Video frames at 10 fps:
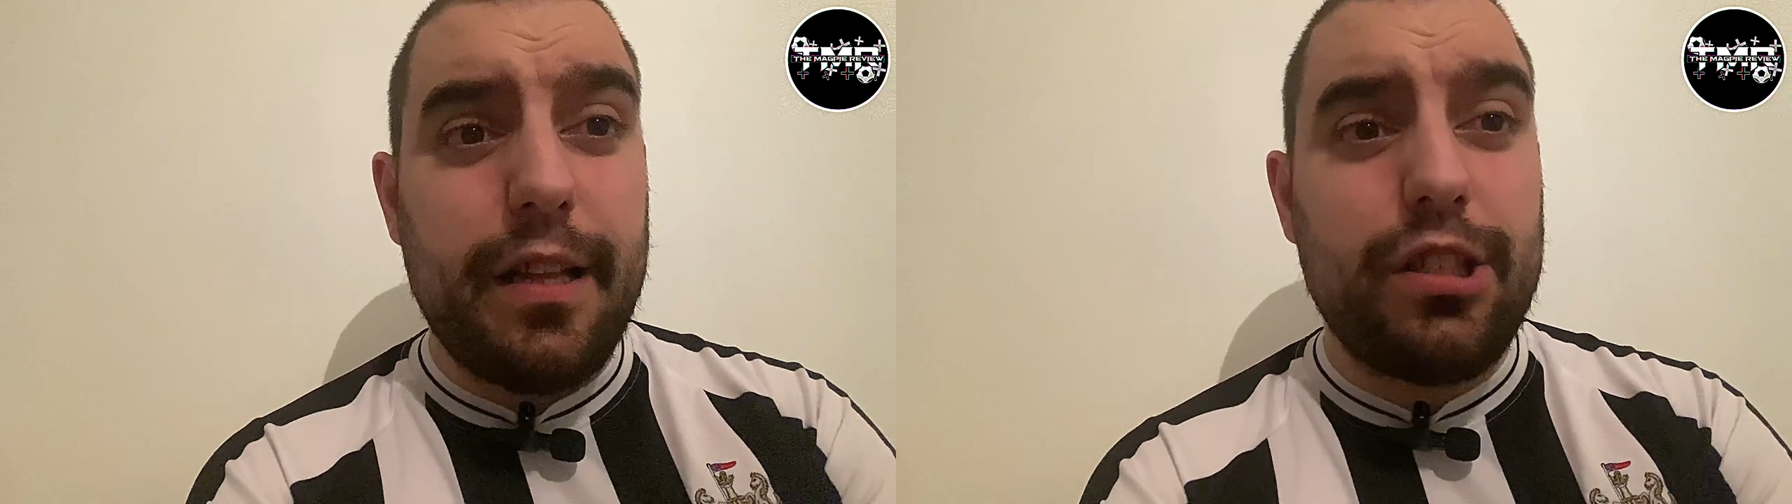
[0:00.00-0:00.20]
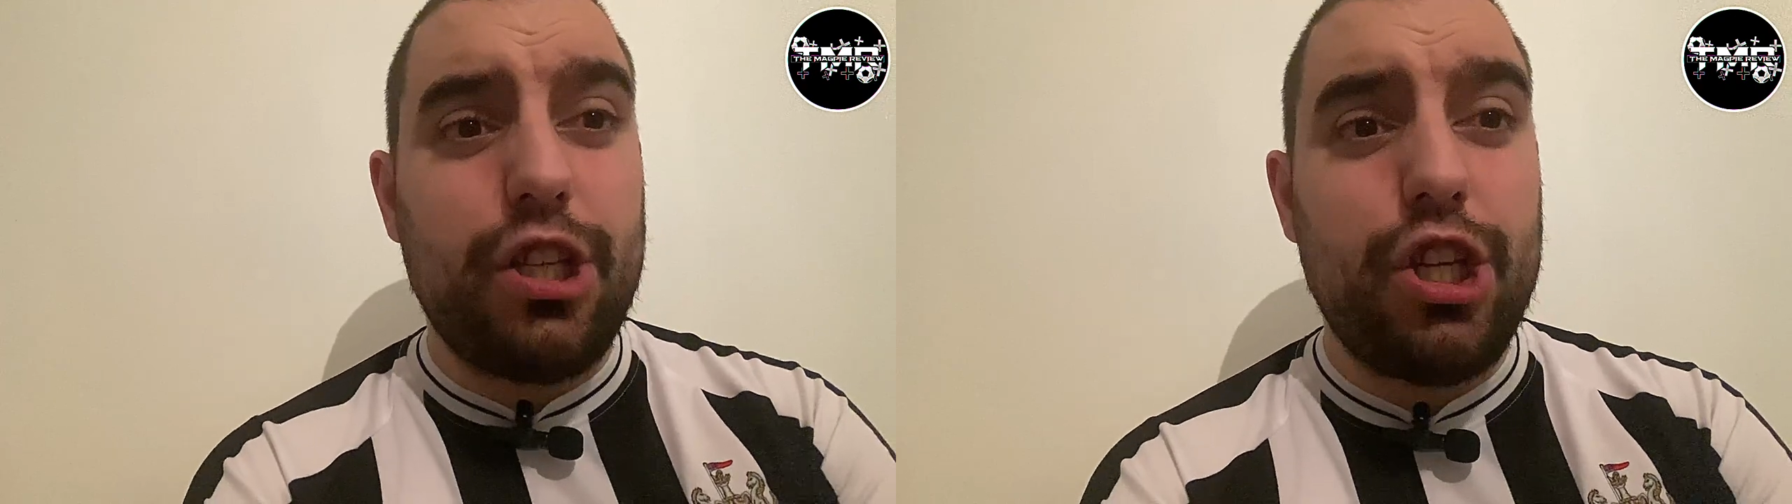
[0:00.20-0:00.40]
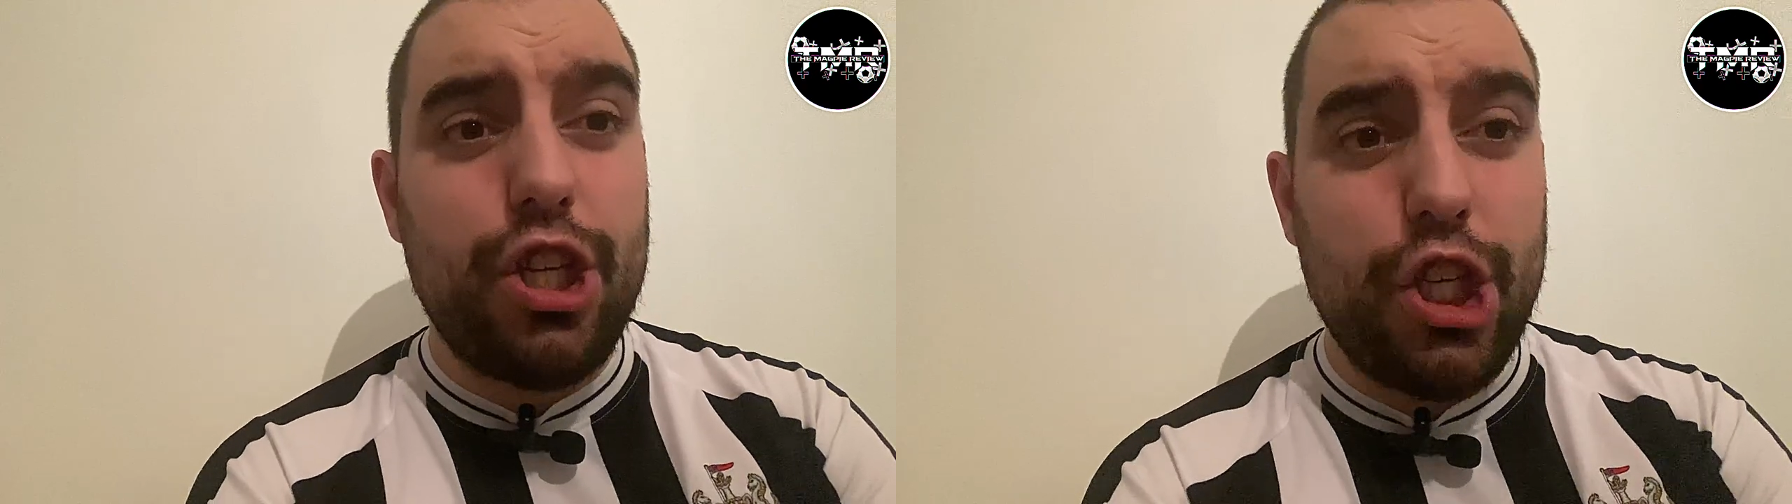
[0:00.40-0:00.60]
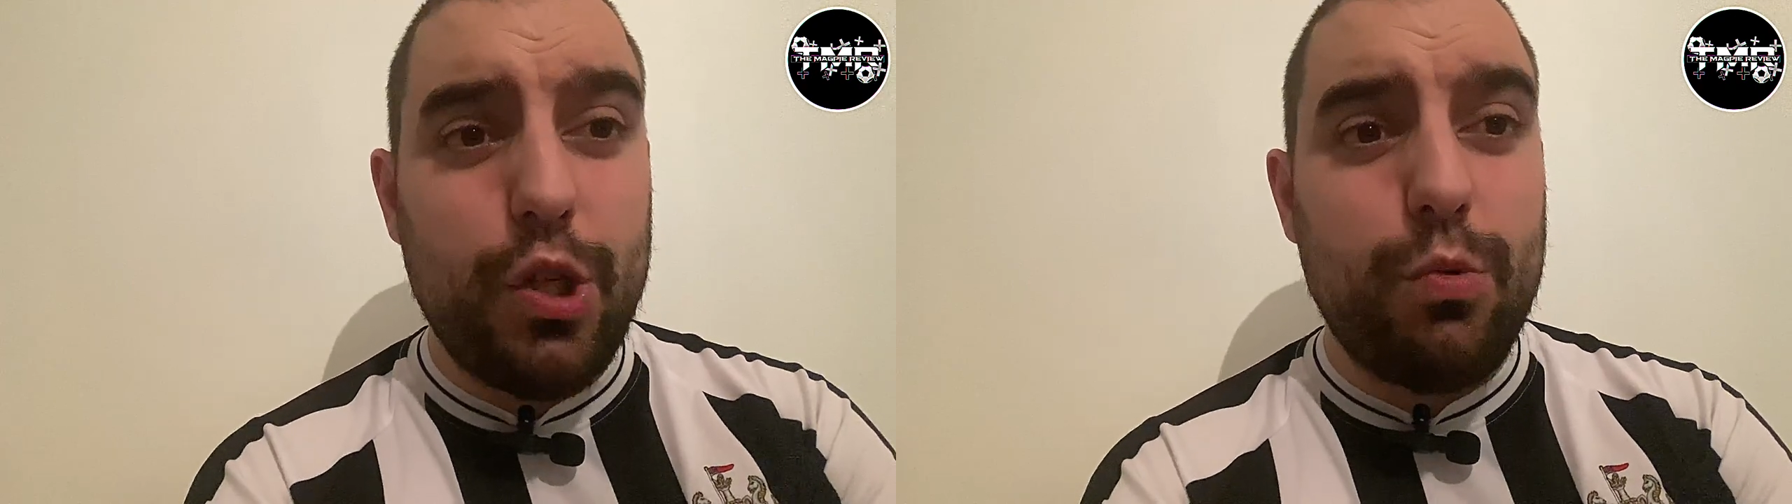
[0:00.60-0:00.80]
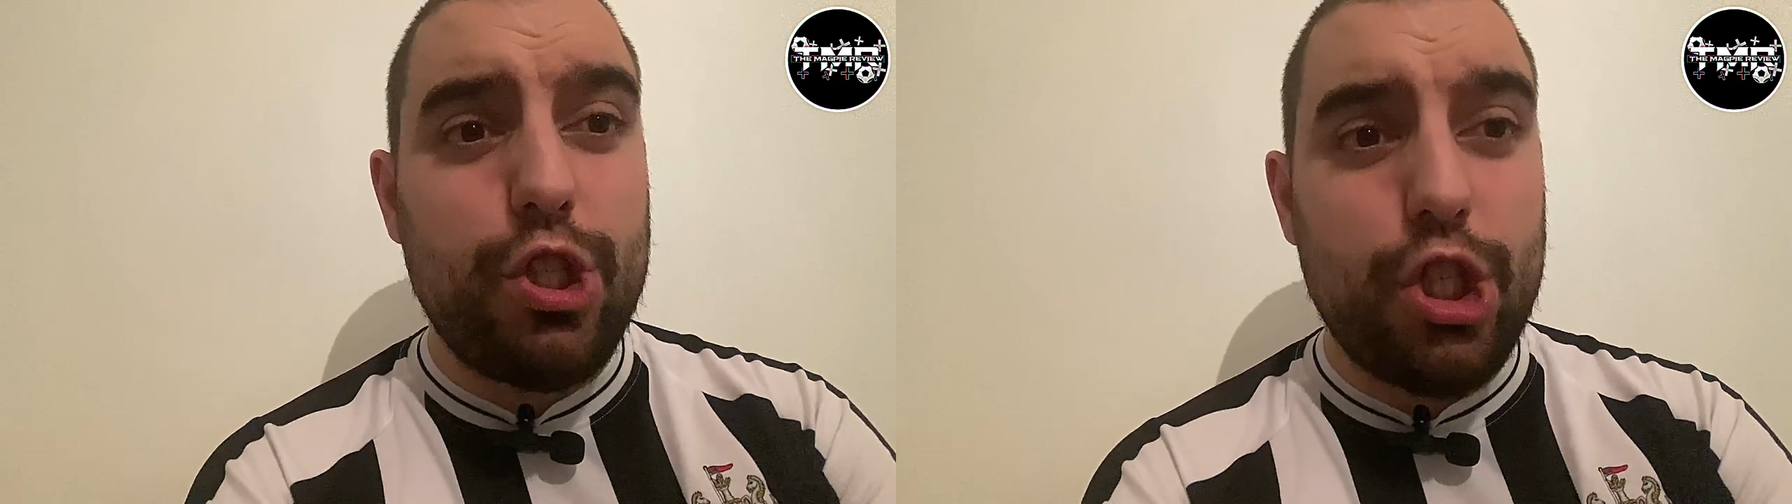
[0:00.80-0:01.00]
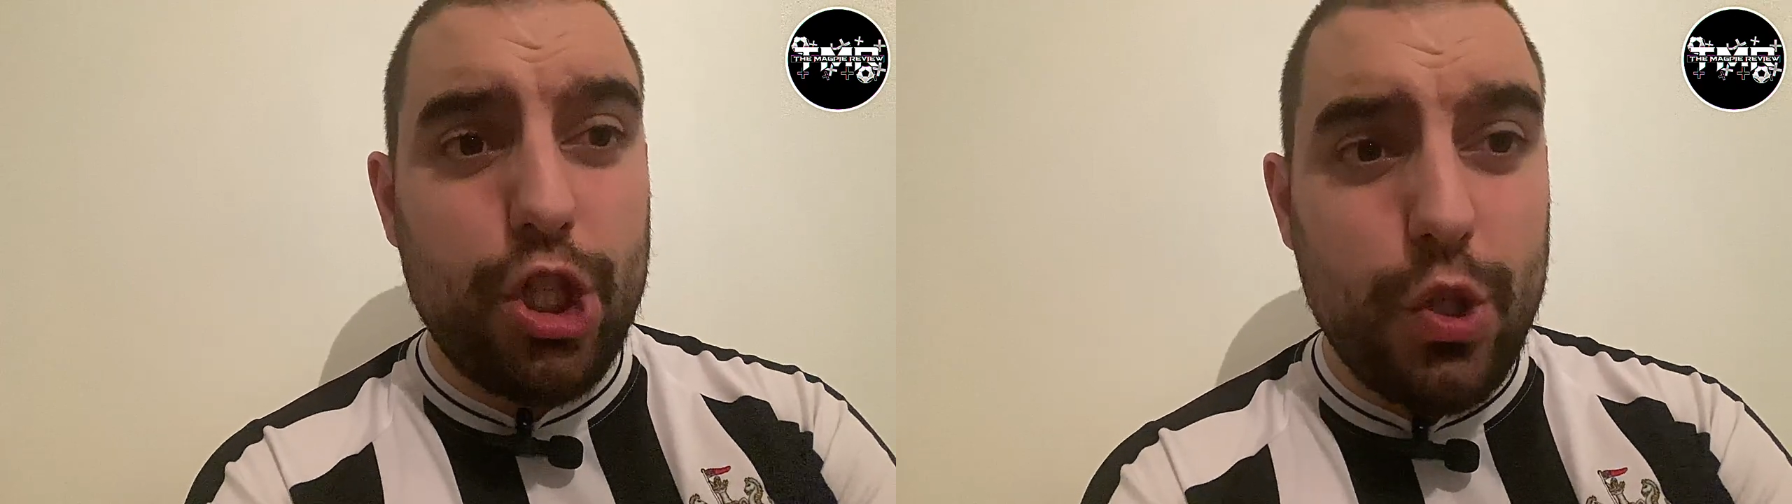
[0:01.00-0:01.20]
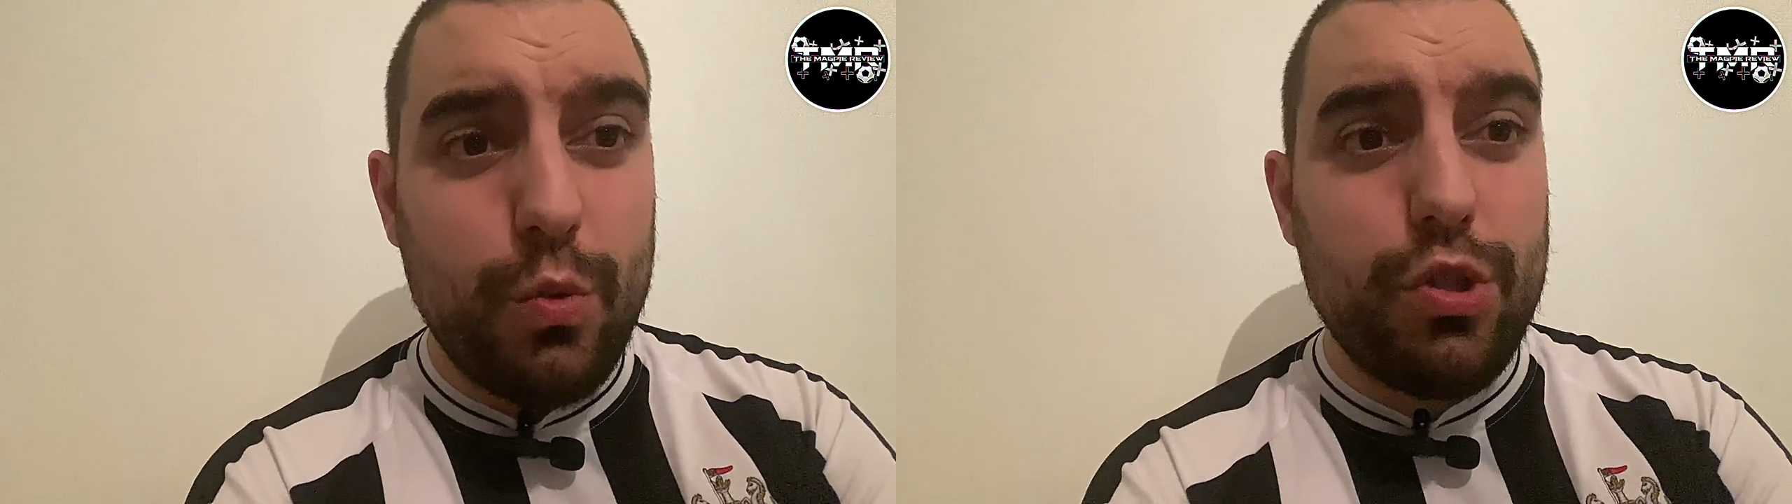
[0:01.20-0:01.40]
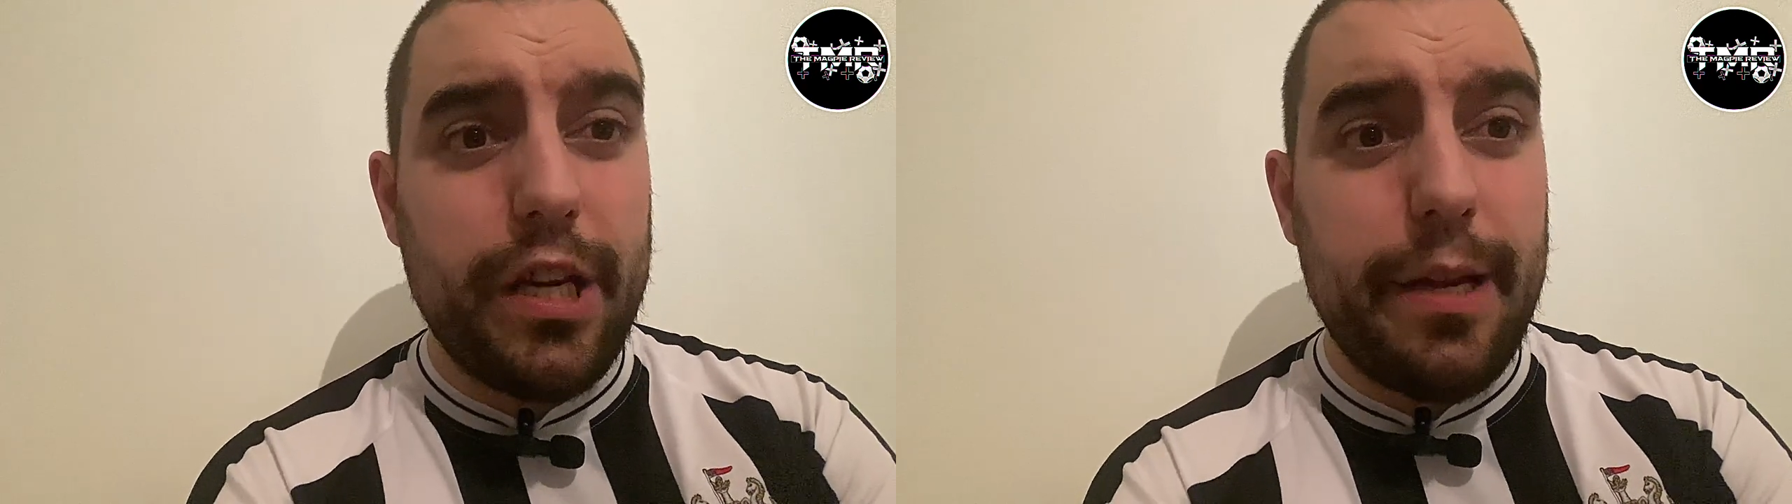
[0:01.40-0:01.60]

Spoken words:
That's a huge, huge